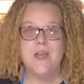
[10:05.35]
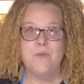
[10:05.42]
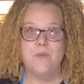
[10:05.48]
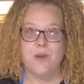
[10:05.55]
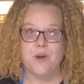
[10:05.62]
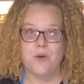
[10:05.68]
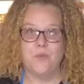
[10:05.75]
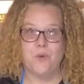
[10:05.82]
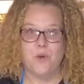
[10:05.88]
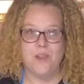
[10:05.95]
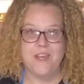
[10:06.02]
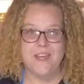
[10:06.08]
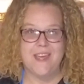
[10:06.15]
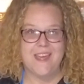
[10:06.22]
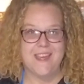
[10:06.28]
We're going to roll
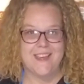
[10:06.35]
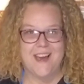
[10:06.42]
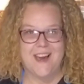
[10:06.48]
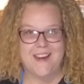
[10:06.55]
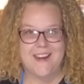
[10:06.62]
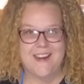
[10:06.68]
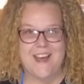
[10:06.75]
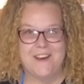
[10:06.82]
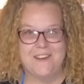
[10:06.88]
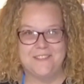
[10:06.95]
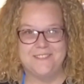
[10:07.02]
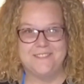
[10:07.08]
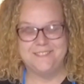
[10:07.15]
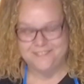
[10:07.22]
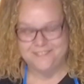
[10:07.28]
it and cut it out.